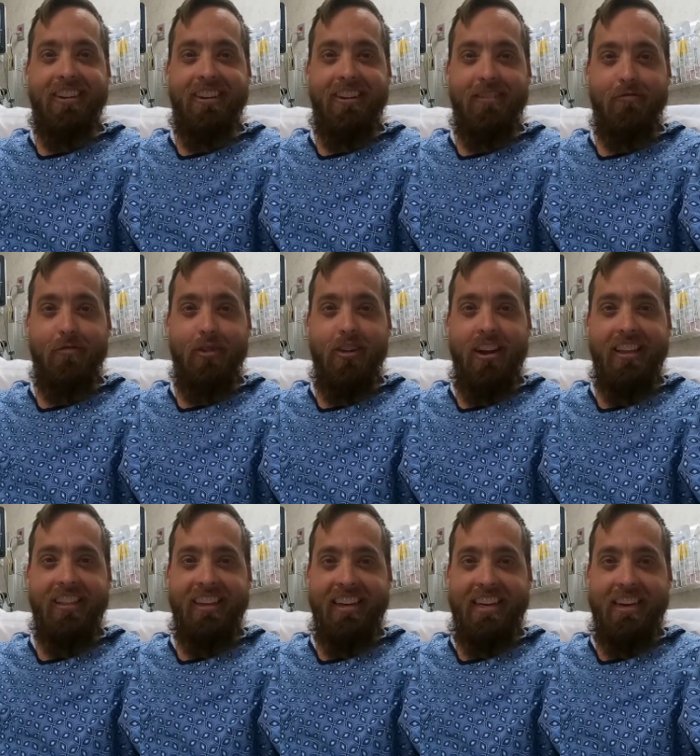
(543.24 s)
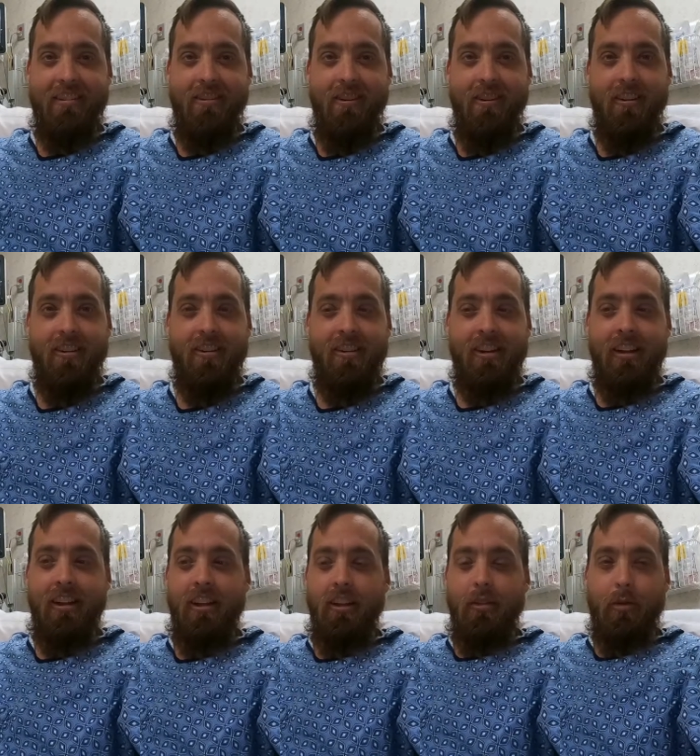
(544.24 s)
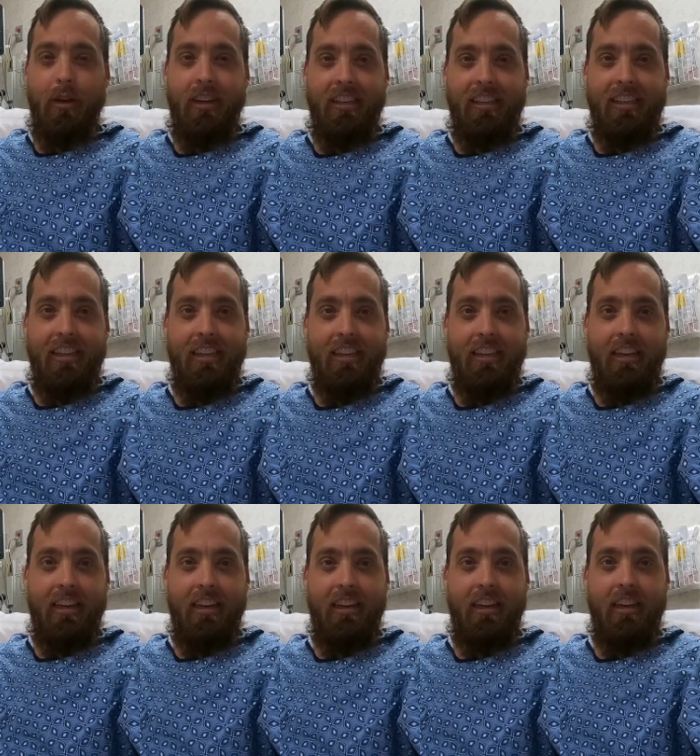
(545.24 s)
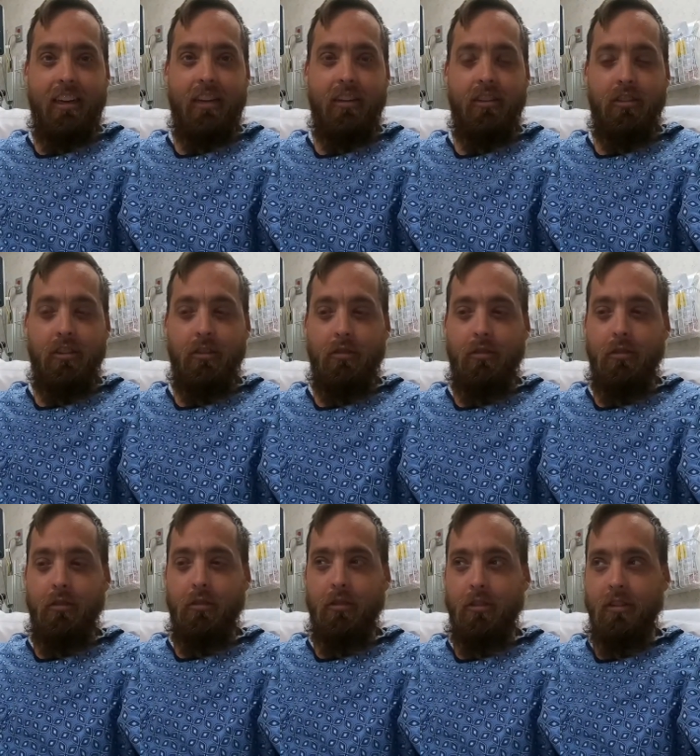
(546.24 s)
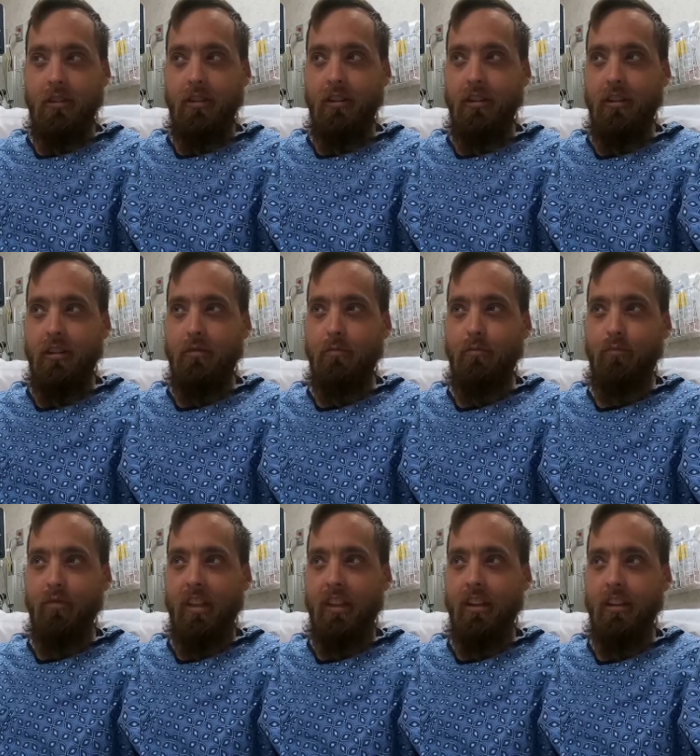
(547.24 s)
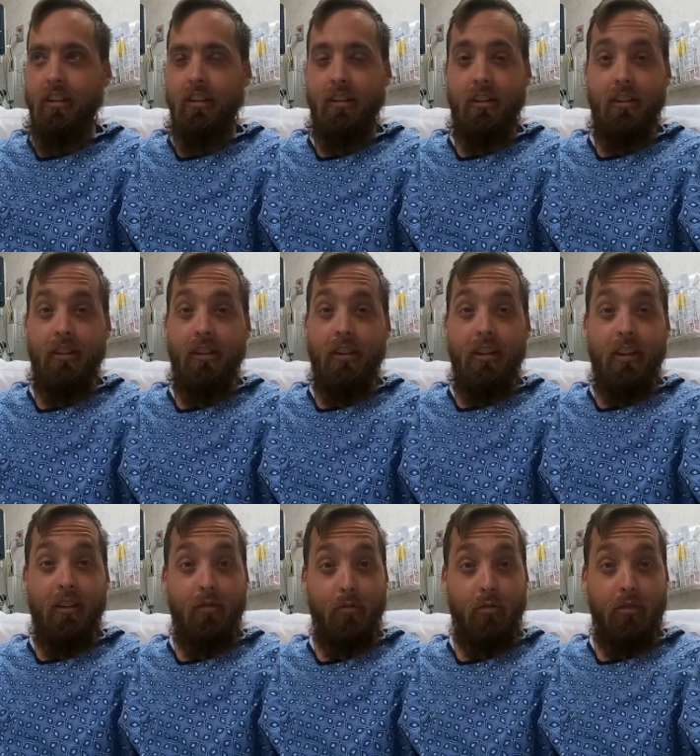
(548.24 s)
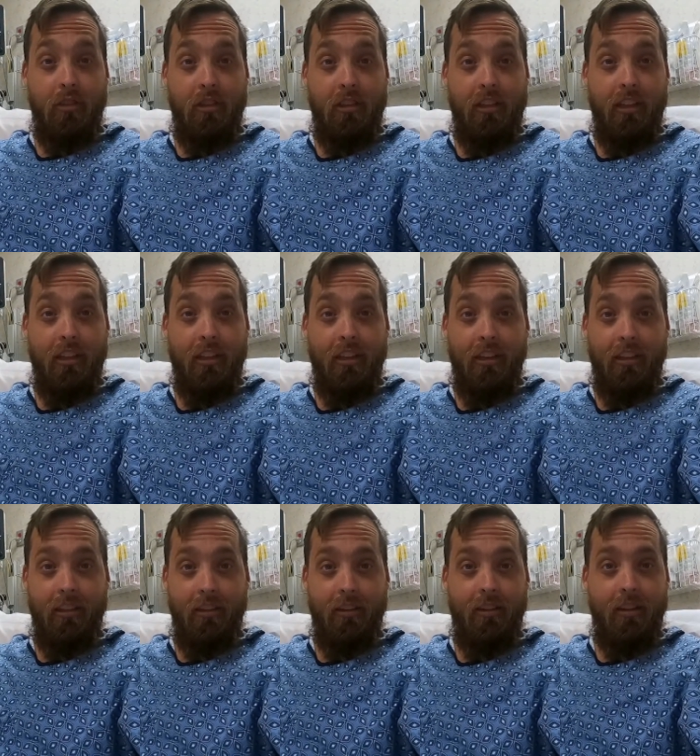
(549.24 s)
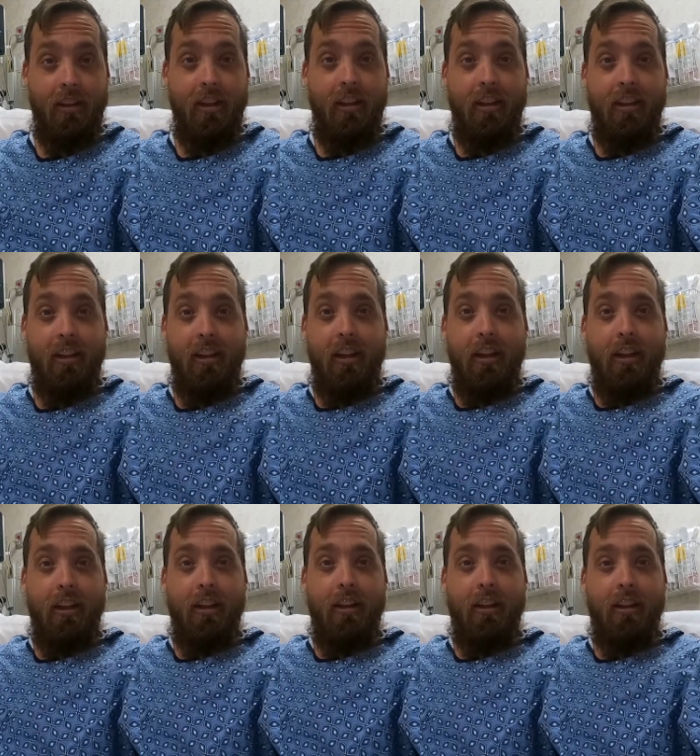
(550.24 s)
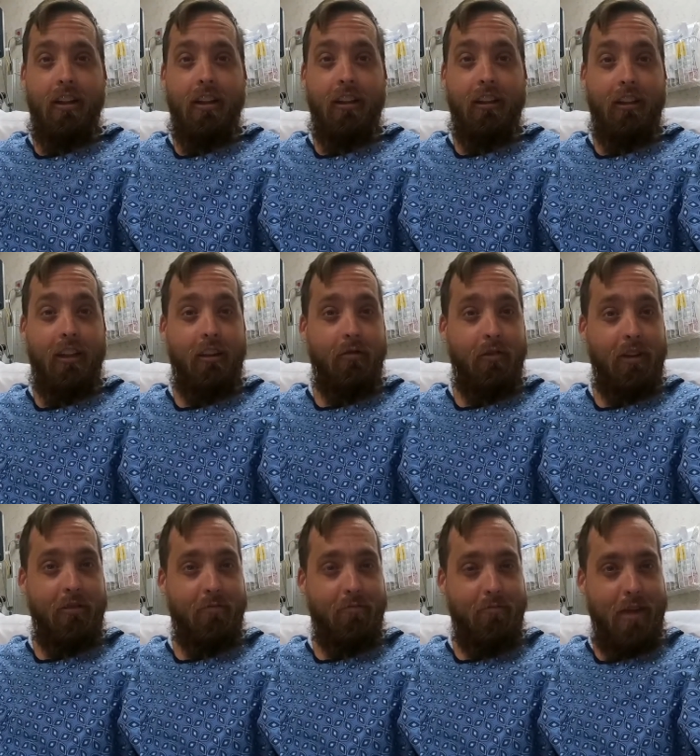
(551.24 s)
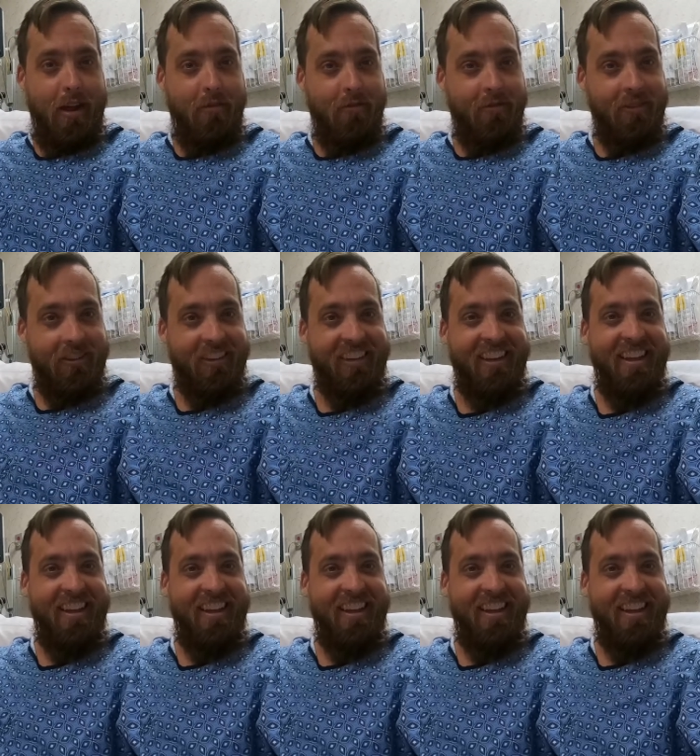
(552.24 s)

Um, we were at the ER. We got sent in due to some, how do we put this delicately? Liquidy bowels?